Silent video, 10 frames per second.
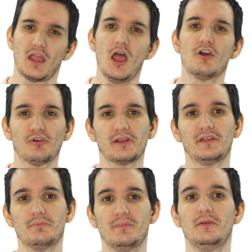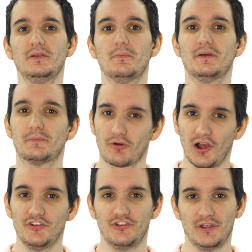Frankly, it may be a bit
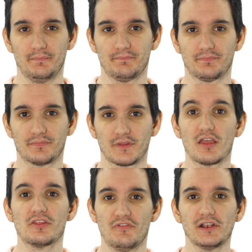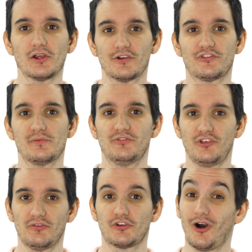pricey. The vent guards
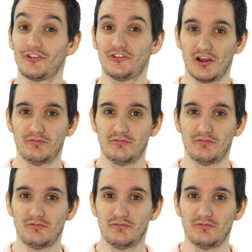themselves cost enough